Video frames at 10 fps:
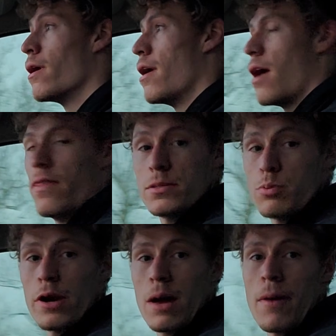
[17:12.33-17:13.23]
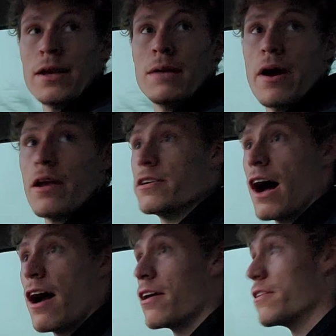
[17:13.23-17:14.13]
At this point I might need better
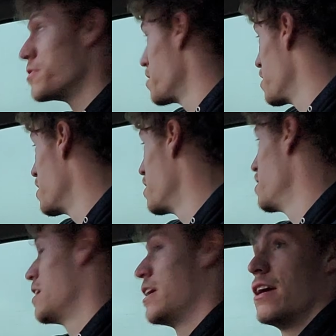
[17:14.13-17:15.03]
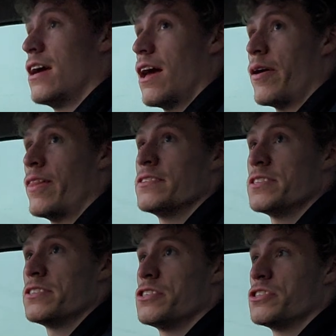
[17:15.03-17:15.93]
tires. I mean, this
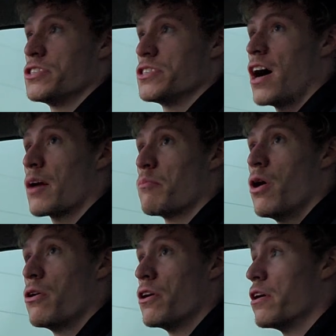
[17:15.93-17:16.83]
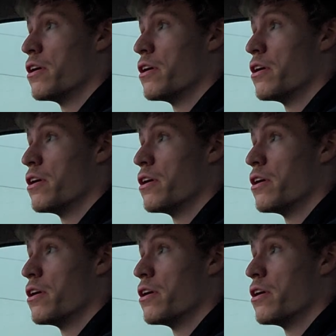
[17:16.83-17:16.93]
is just a stock motor